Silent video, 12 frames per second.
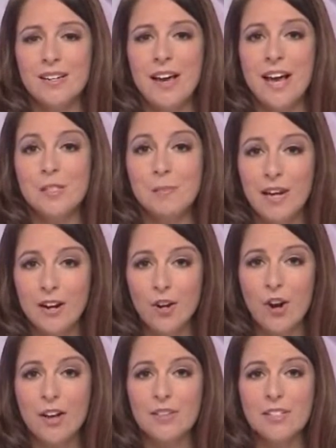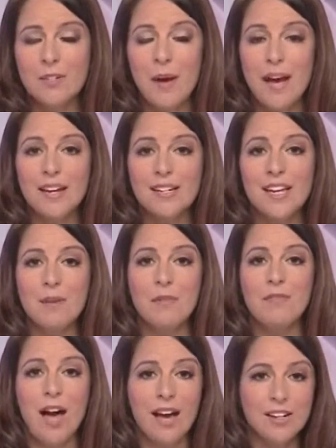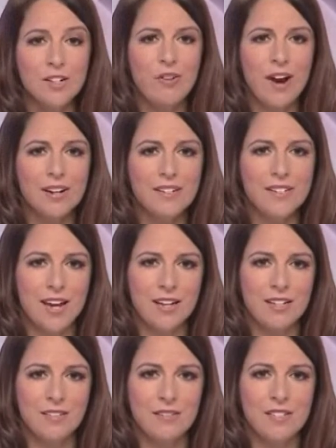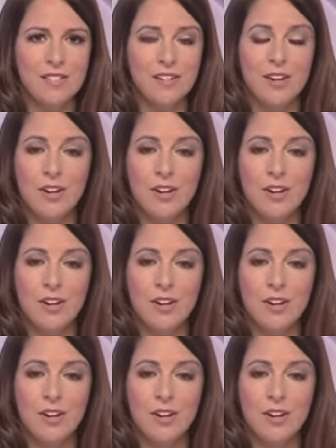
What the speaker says: has been unearthed by a team of underground detectives